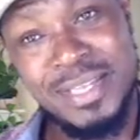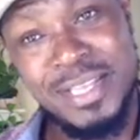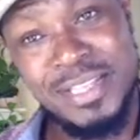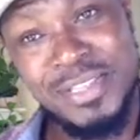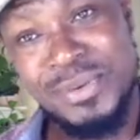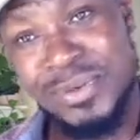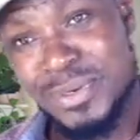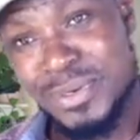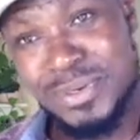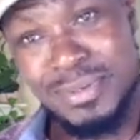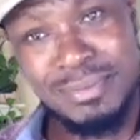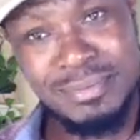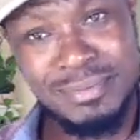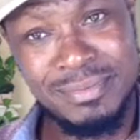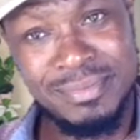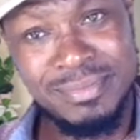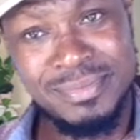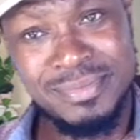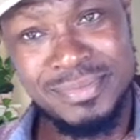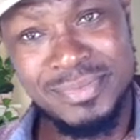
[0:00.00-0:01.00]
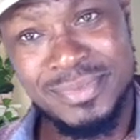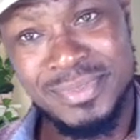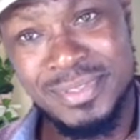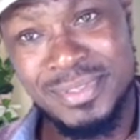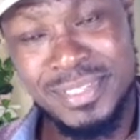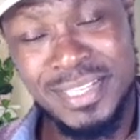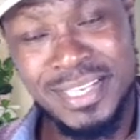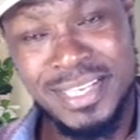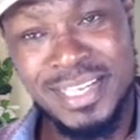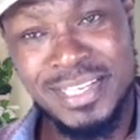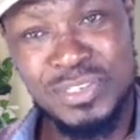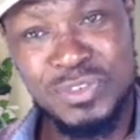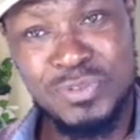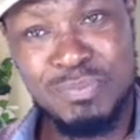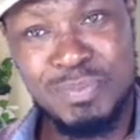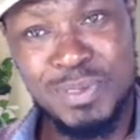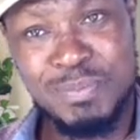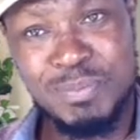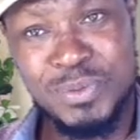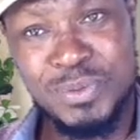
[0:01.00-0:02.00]
You know, the kind
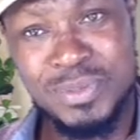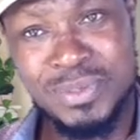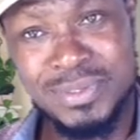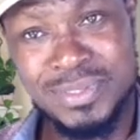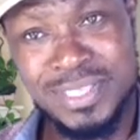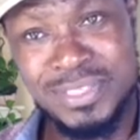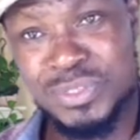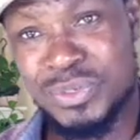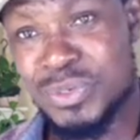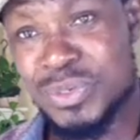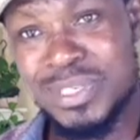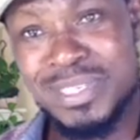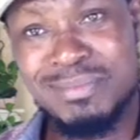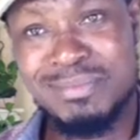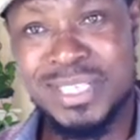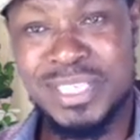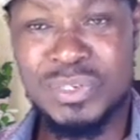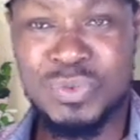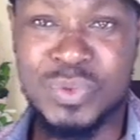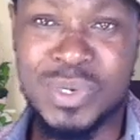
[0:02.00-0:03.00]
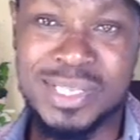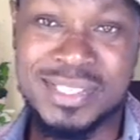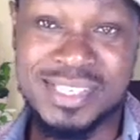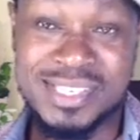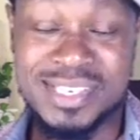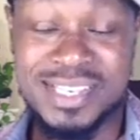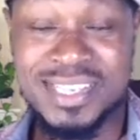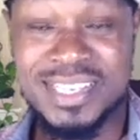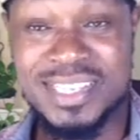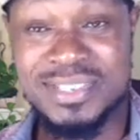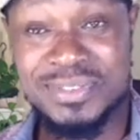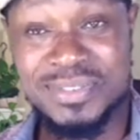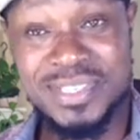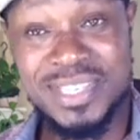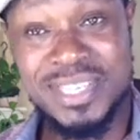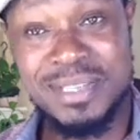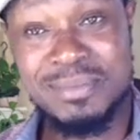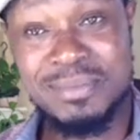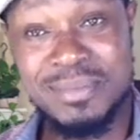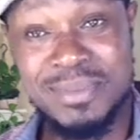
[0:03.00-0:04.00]
of people that you only meet once in a
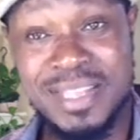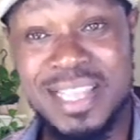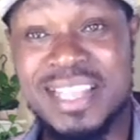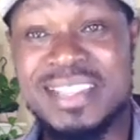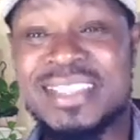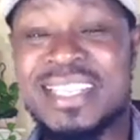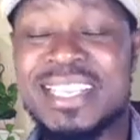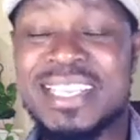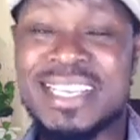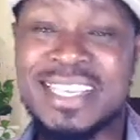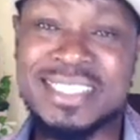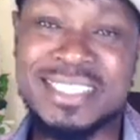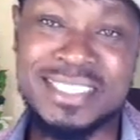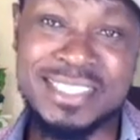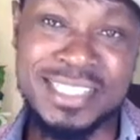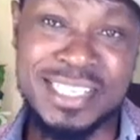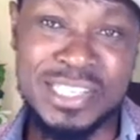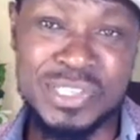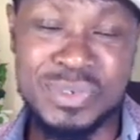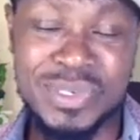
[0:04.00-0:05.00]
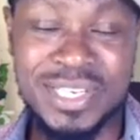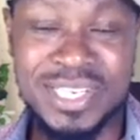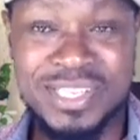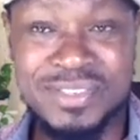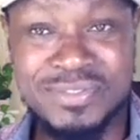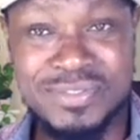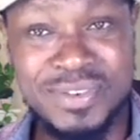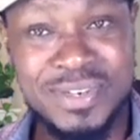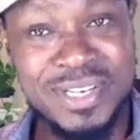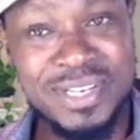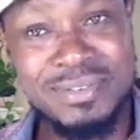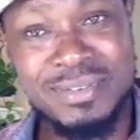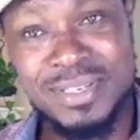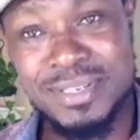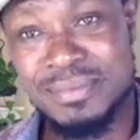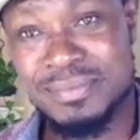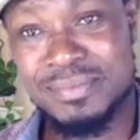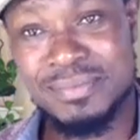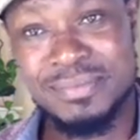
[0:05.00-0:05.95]
lifetime and they can change your life forever.